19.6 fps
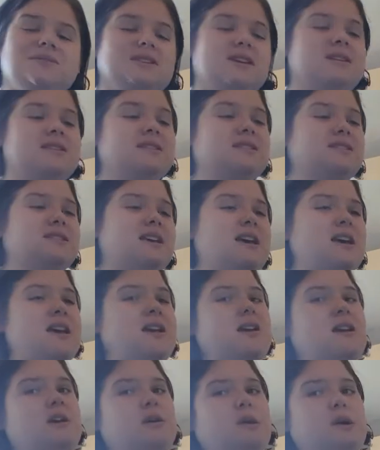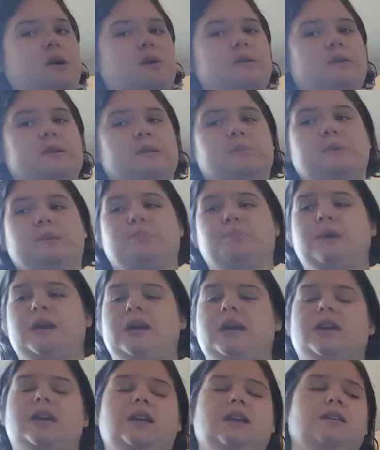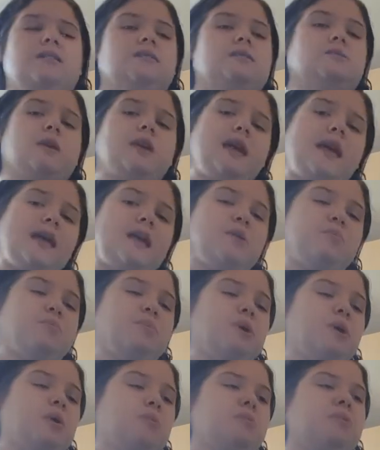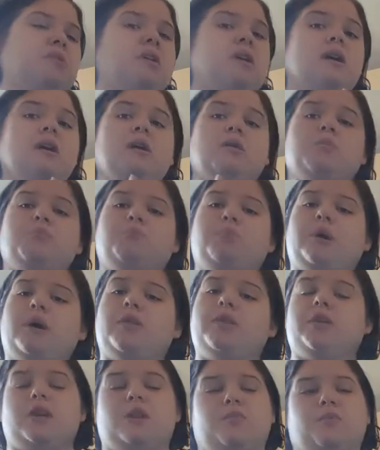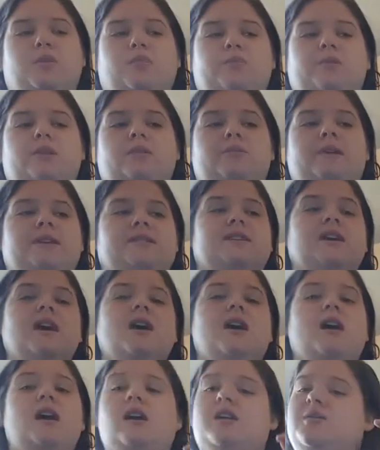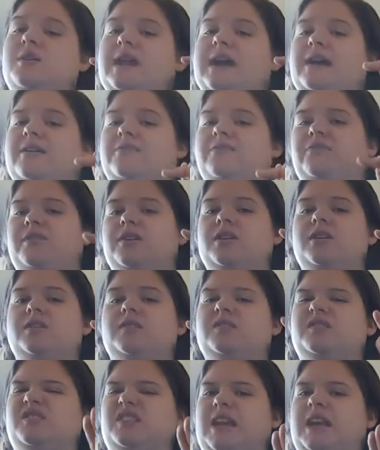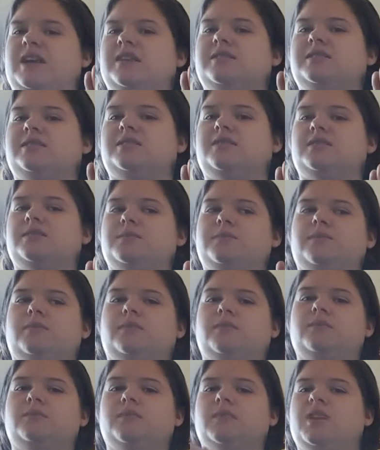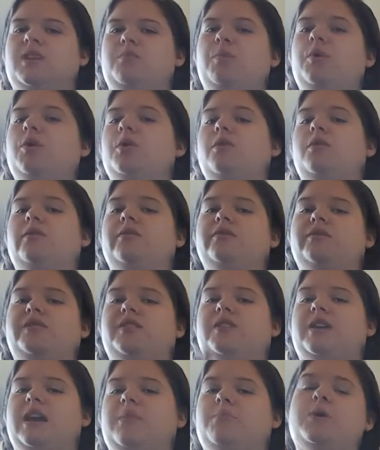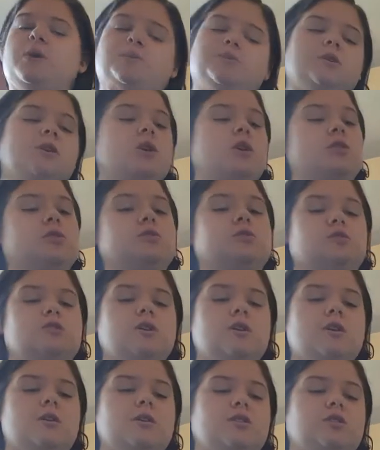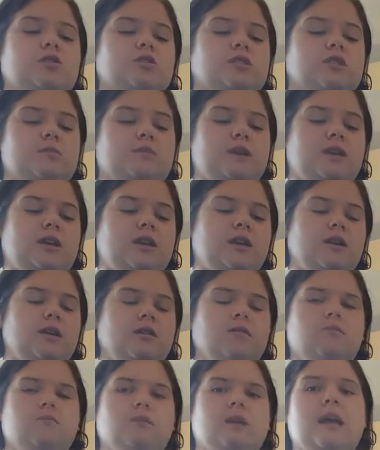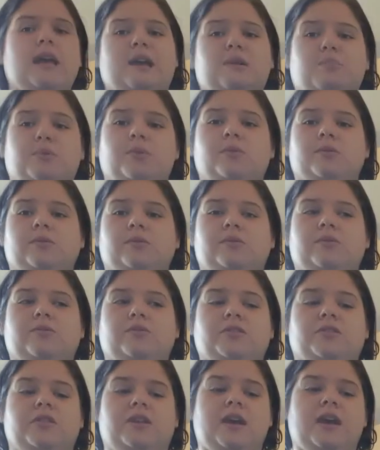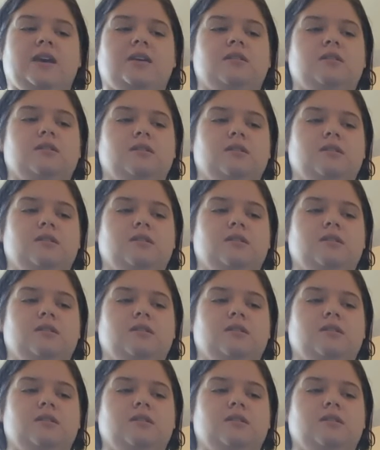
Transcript: and today I'm going to be baking some cake pops, but the only problem is I don't have the sticks that you put obviously the cake pops on, so they're just going to be cake balls for today.